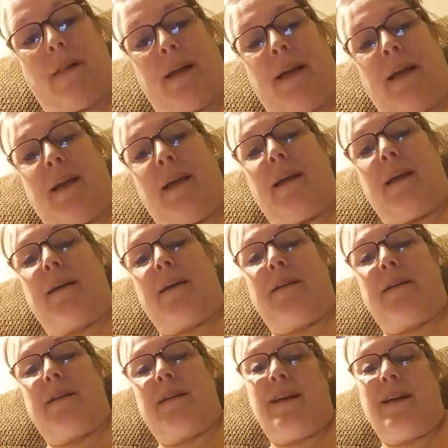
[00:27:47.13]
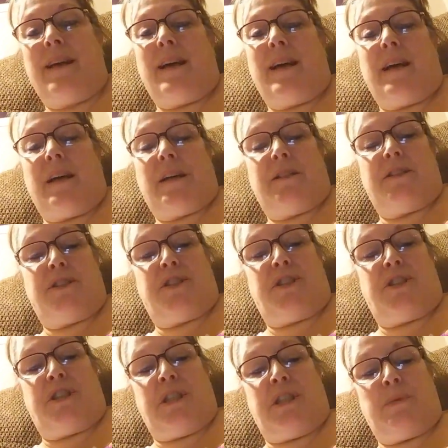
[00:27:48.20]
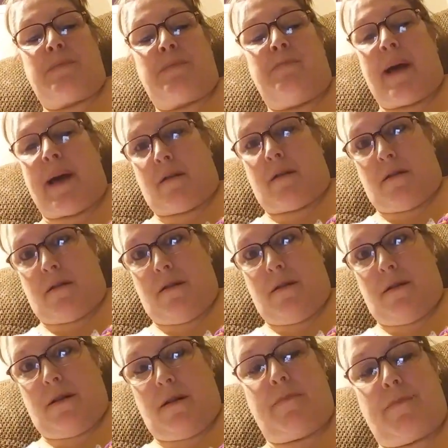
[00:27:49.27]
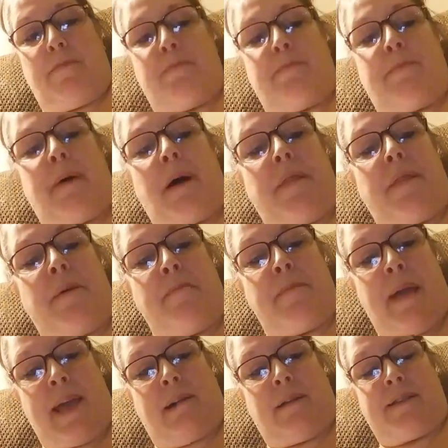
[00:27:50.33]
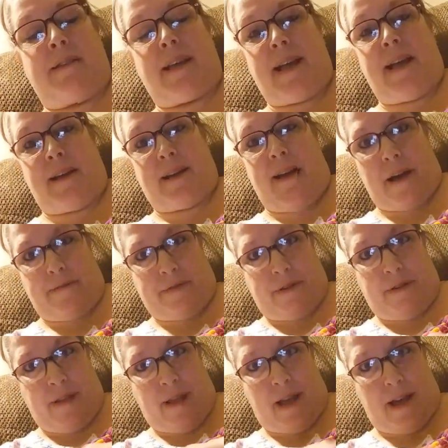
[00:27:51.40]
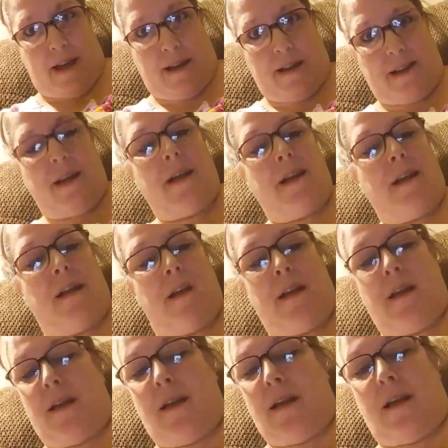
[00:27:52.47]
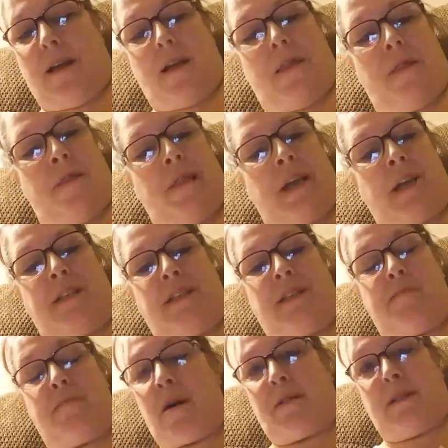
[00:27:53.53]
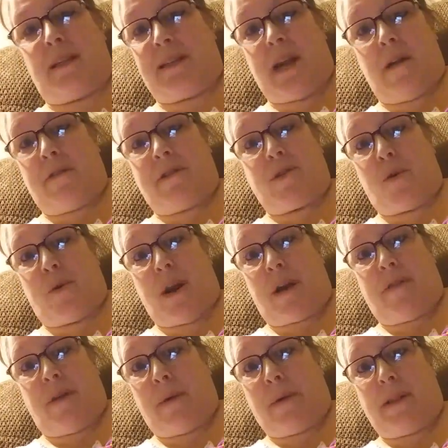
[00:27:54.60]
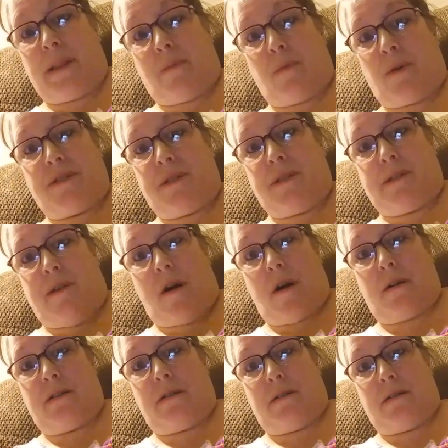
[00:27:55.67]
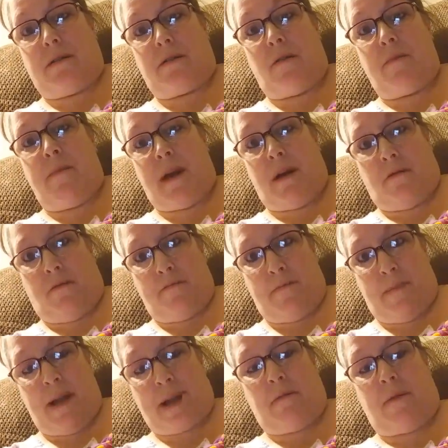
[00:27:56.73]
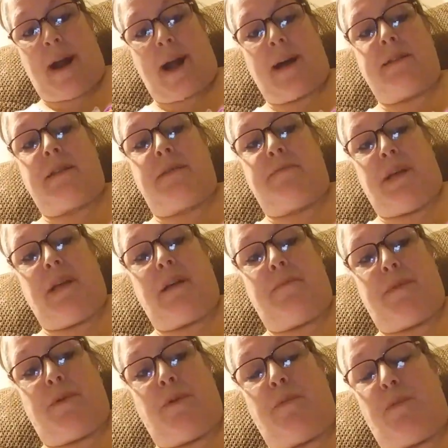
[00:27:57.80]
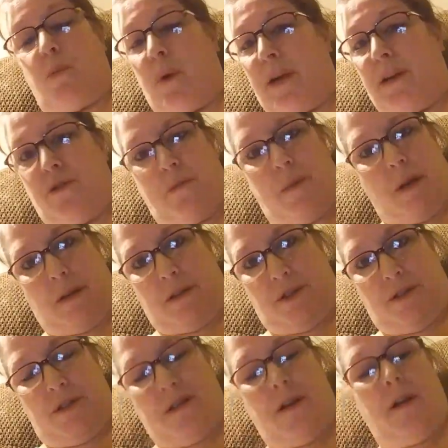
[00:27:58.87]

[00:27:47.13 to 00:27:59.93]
and she was better. But the males I had out of that, they just mark their territory everywhere. They're worse than dogs. So male rats pee and poop way too much.